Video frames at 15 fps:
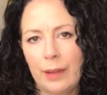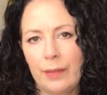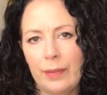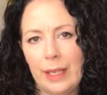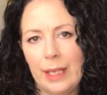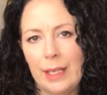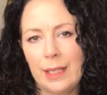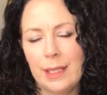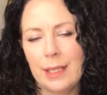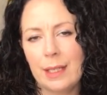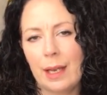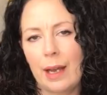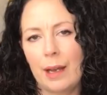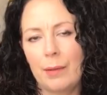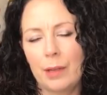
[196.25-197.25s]
these
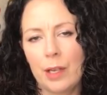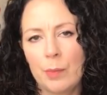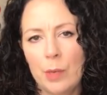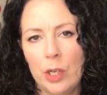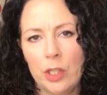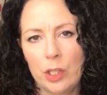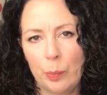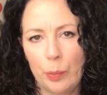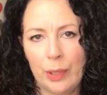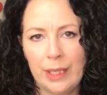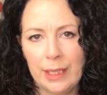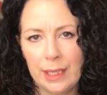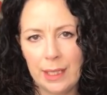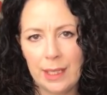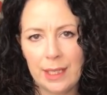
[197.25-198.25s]
commercial
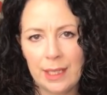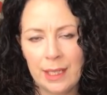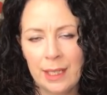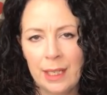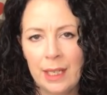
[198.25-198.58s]
printers.